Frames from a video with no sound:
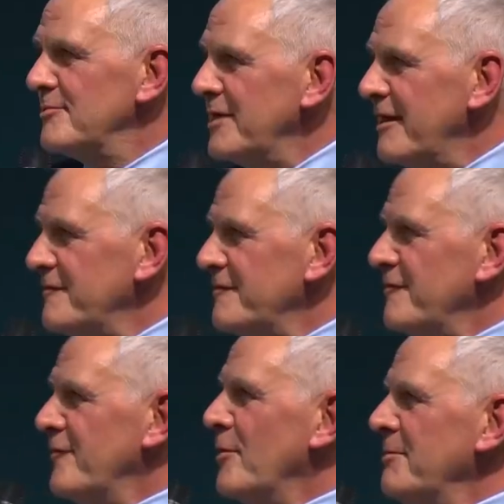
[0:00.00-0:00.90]
We have
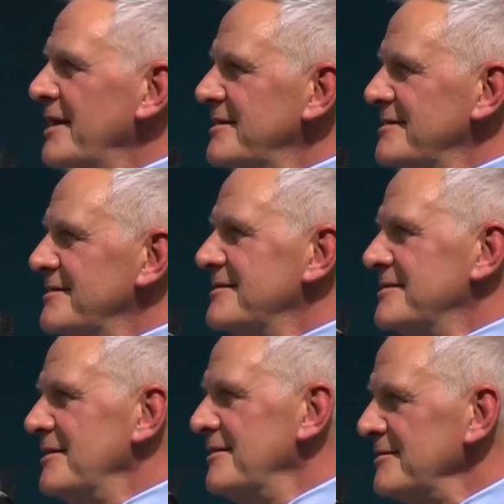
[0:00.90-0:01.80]
4 minutes
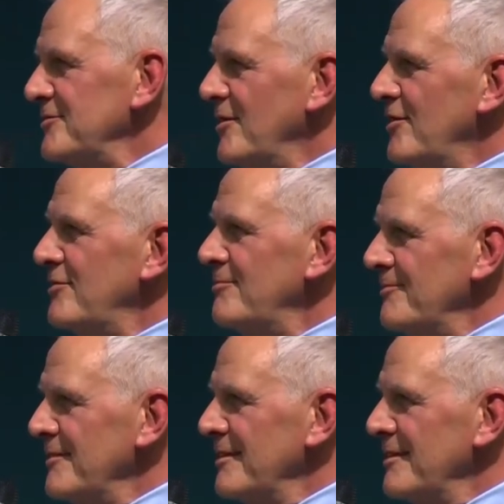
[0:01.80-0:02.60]
still to go.